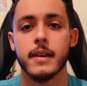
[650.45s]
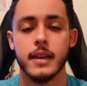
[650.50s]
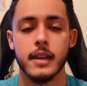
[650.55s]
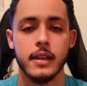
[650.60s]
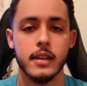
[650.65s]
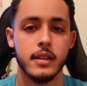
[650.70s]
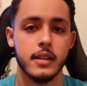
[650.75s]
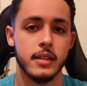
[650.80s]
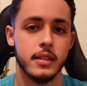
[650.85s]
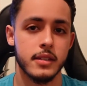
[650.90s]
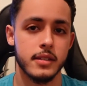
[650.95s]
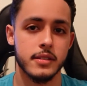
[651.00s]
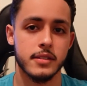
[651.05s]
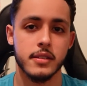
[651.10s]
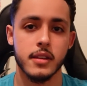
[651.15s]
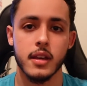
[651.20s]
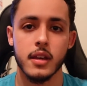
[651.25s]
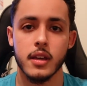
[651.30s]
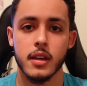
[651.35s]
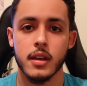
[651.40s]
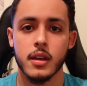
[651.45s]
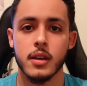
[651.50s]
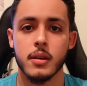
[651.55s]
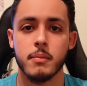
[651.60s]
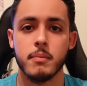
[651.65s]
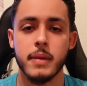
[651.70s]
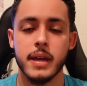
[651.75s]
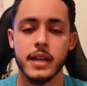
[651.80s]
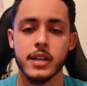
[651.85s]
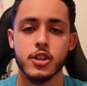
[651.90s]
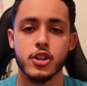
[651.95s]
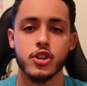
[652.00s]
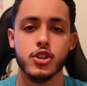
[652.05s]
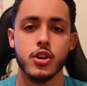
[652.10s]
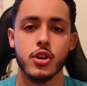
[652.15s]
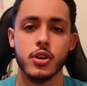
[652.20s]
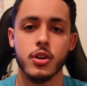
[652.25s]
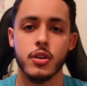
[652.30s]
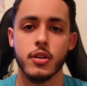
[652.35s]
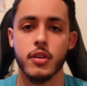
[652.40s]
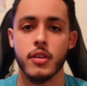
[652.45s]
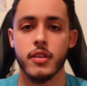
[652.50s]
is make sure